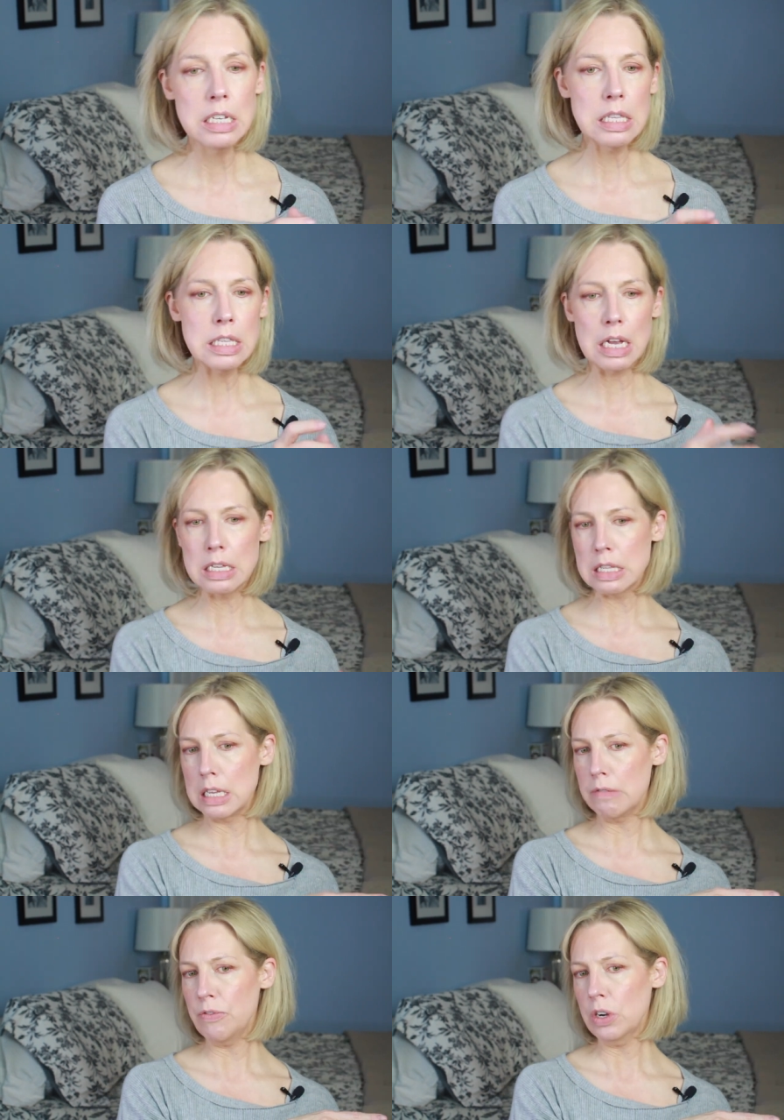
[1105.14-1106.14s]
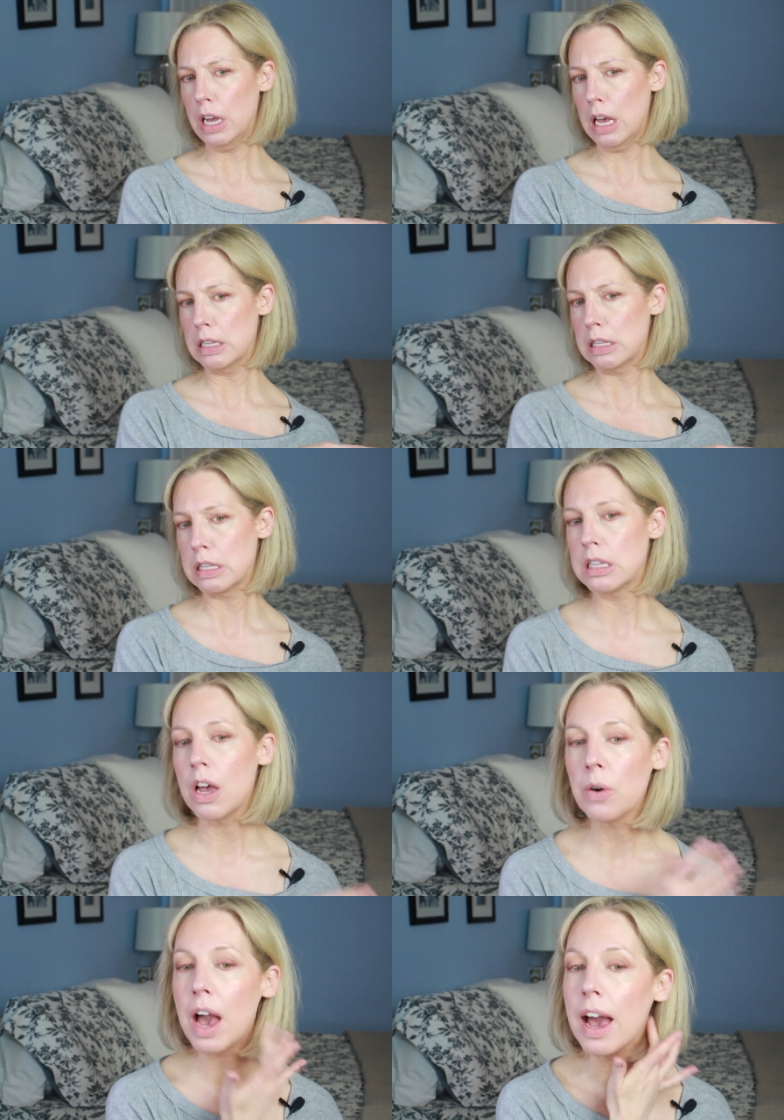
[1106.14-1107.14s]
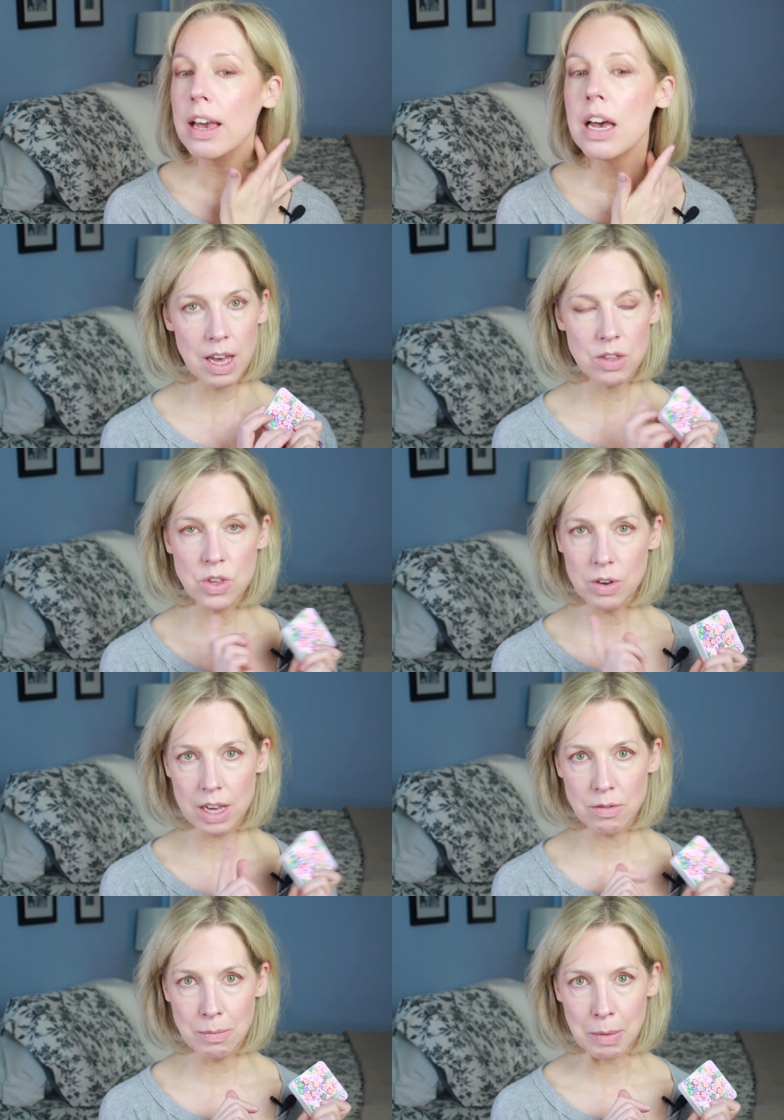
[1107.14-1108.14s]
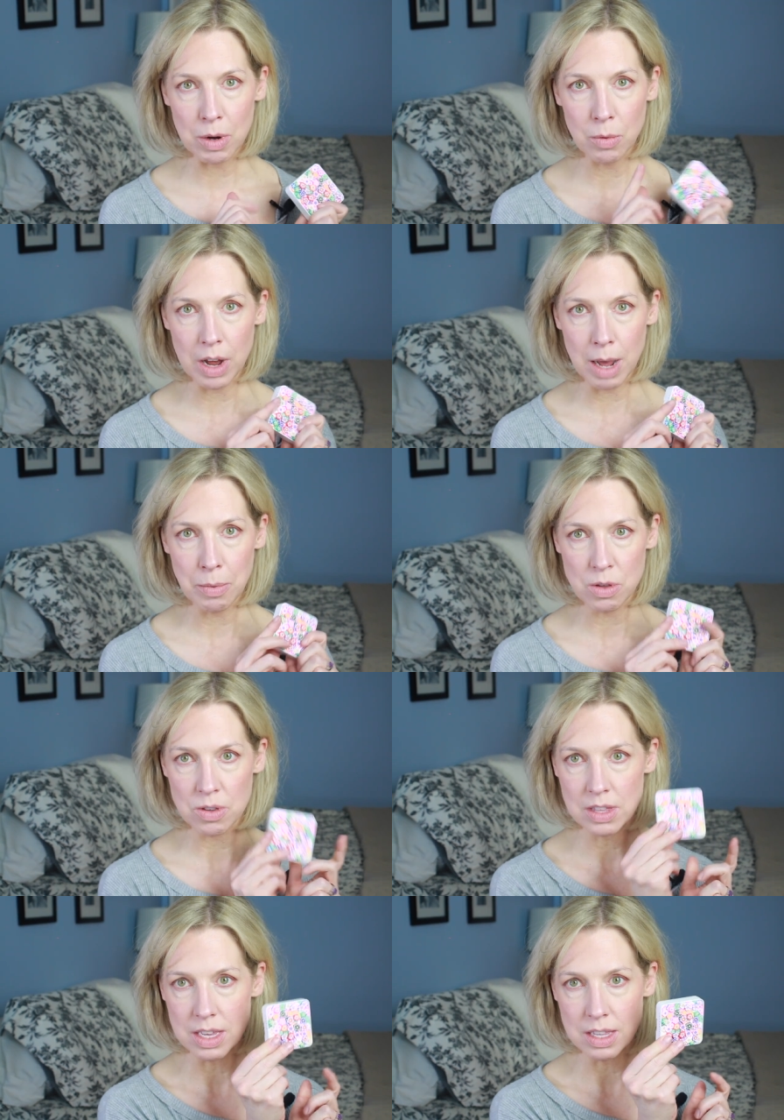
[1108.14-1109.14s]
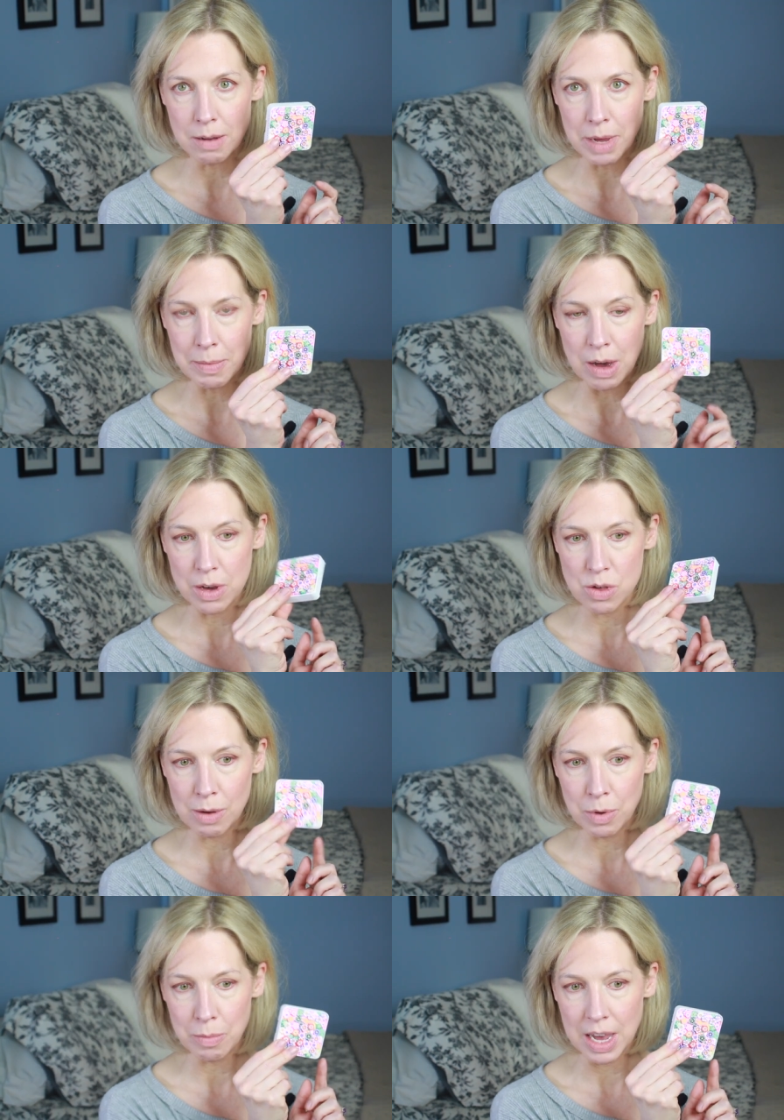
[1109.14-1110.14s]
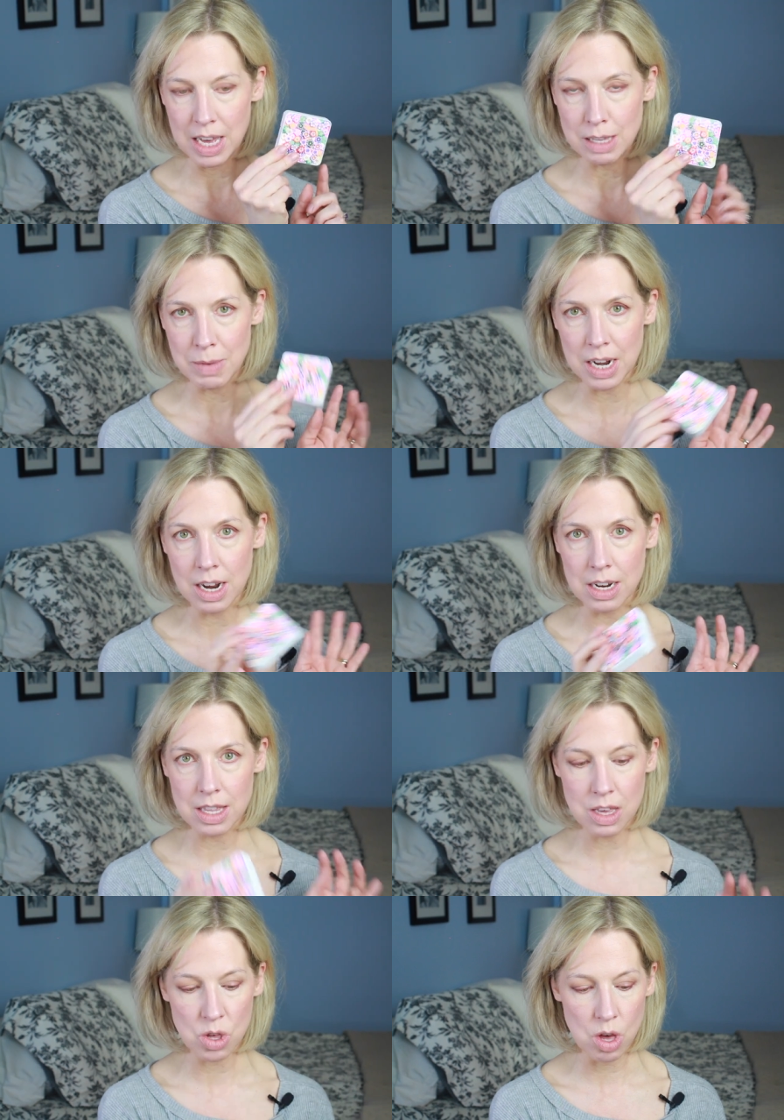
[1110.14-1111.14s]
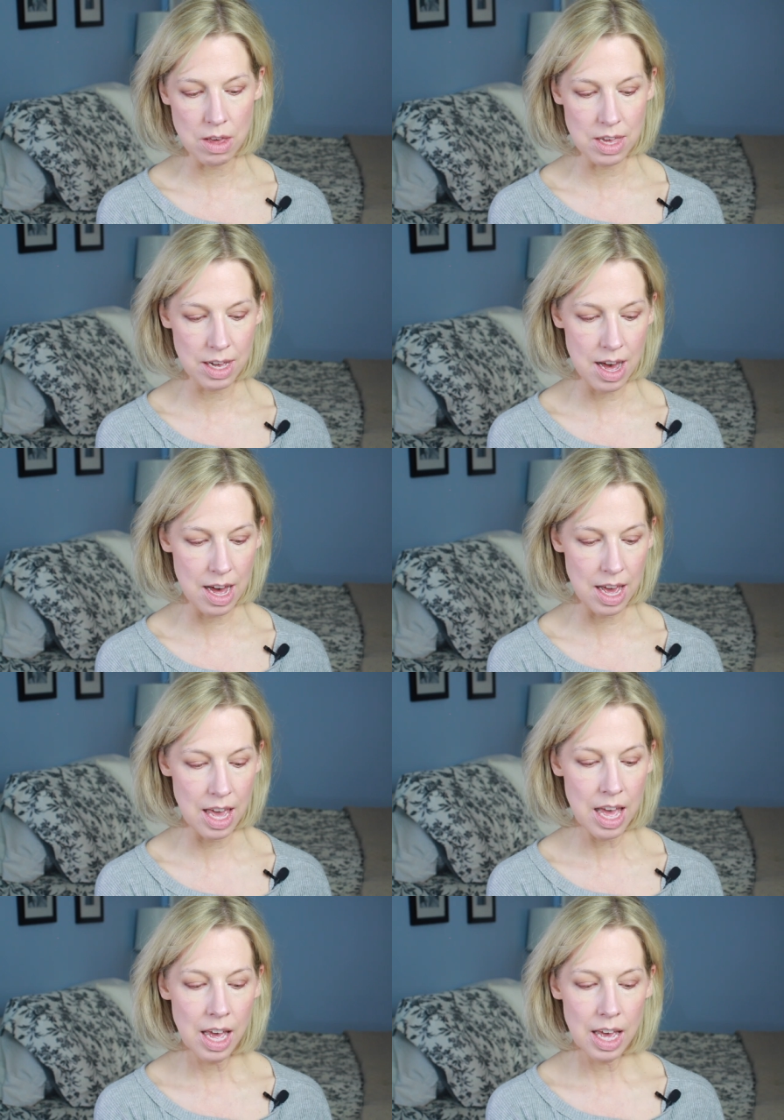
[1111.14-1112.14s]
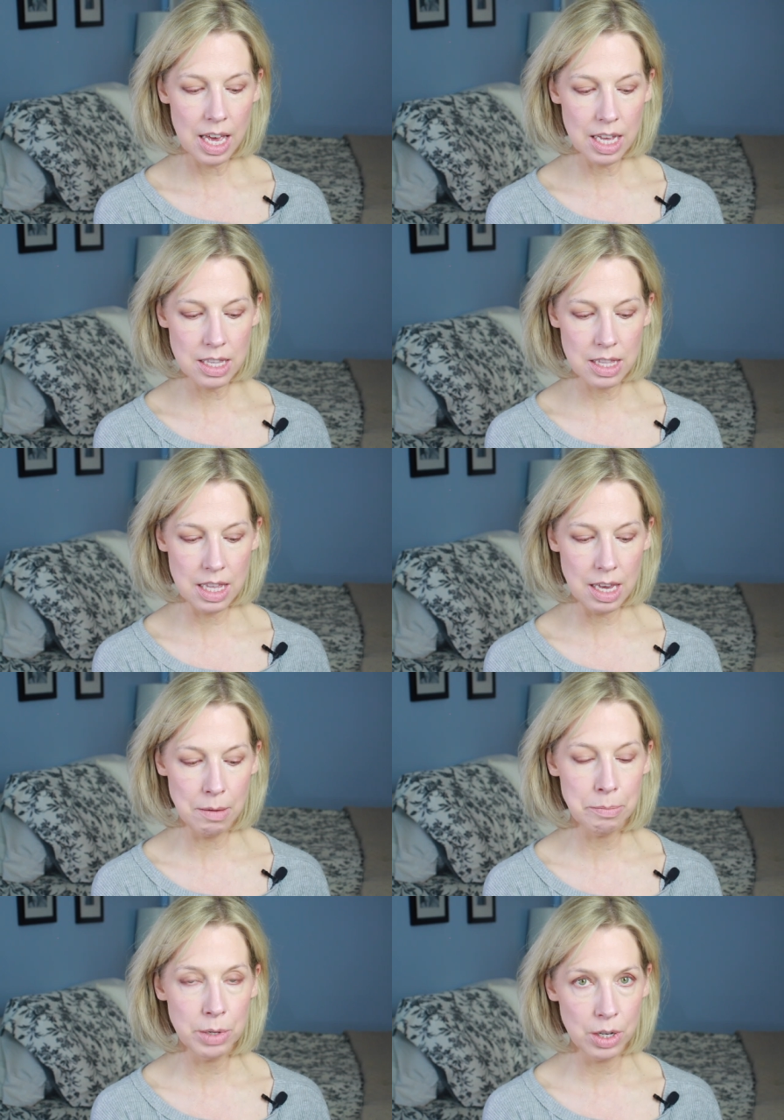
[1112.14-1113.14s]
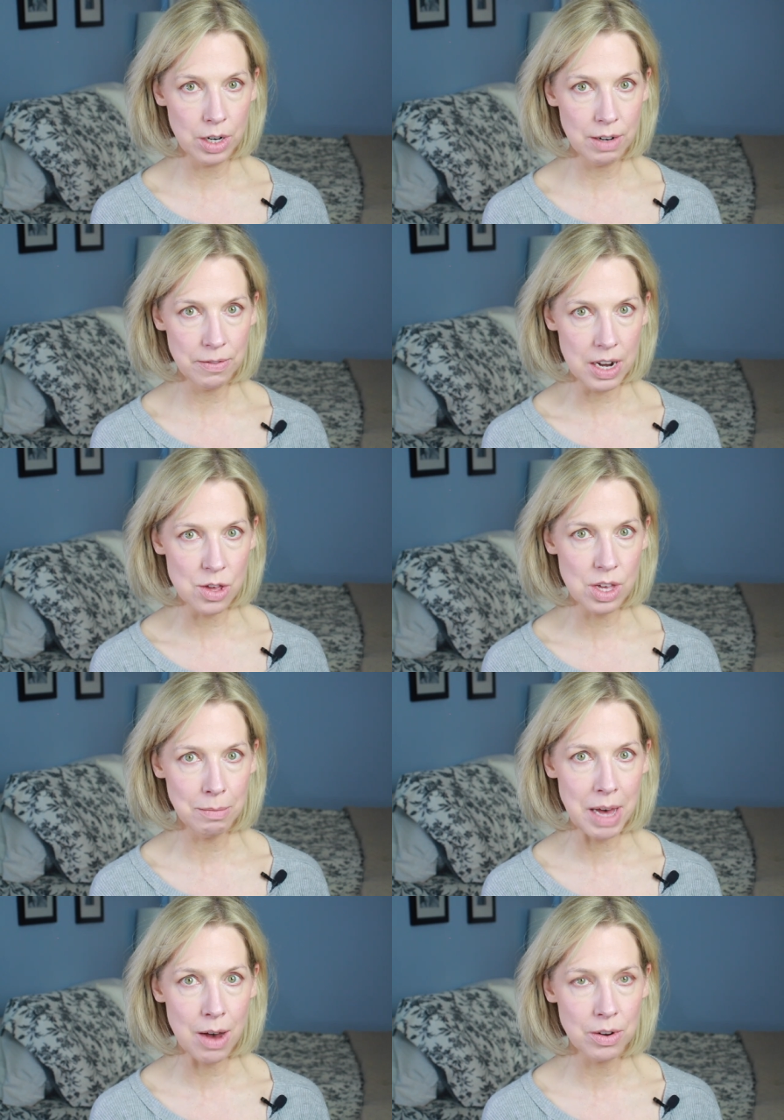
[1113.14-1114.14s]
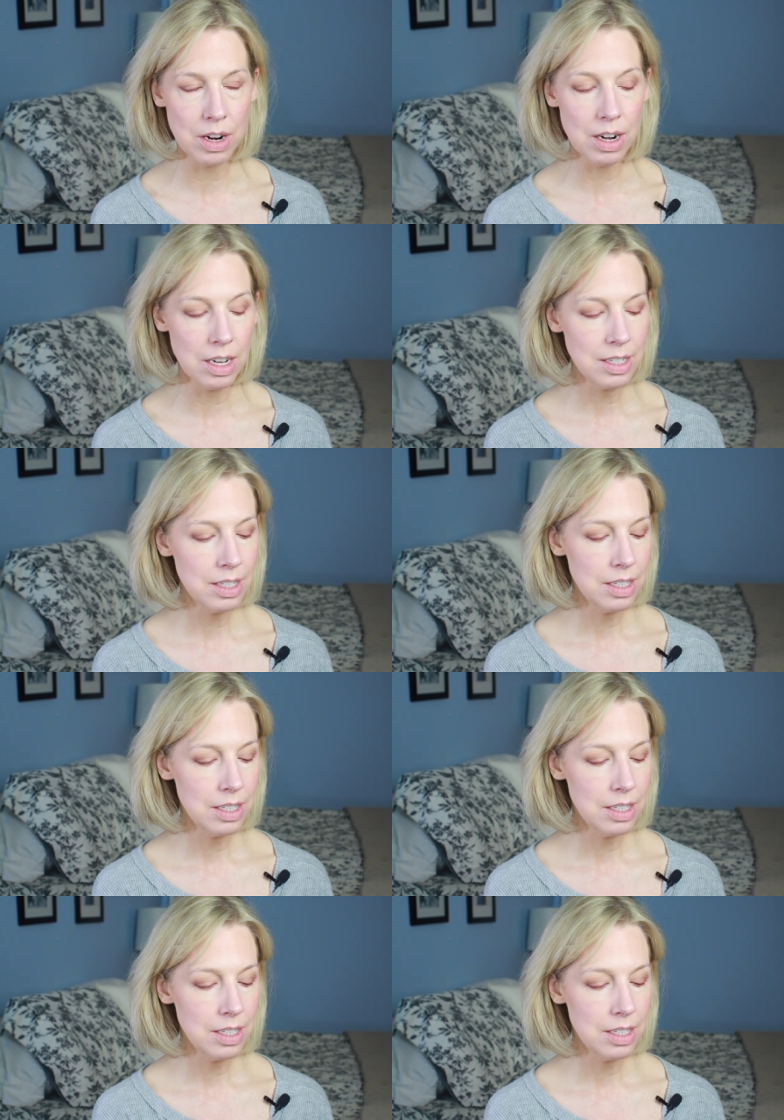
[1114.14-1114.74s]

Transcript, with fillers: It sets and forgets. Okay. Do you guys remember when I purchased this on my Maui trip with my husband and it's the Chantecaille? It's the blur finishing powder.